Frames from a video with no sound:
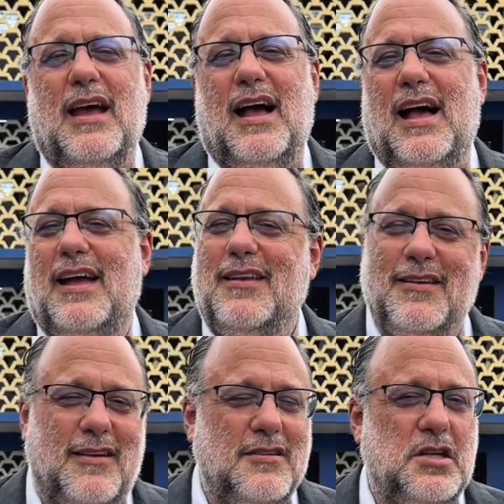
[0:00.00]
and
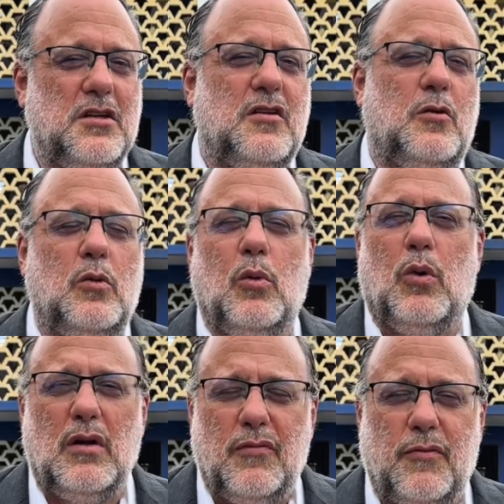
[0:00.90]
continue to do the
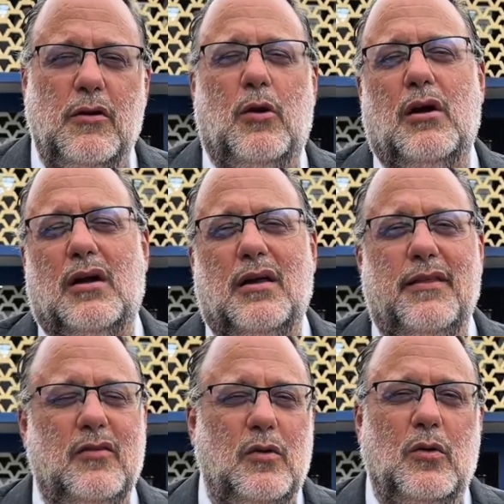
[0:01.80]
wonderful work
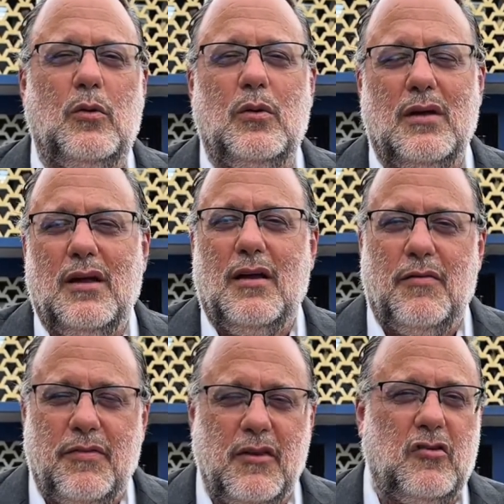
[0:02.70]
that you do
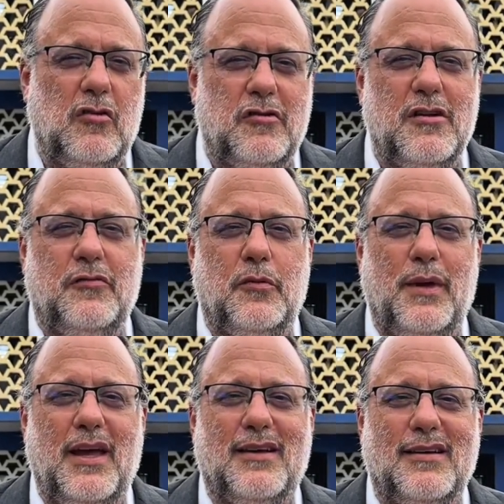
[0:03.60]
for the children of Jamaica.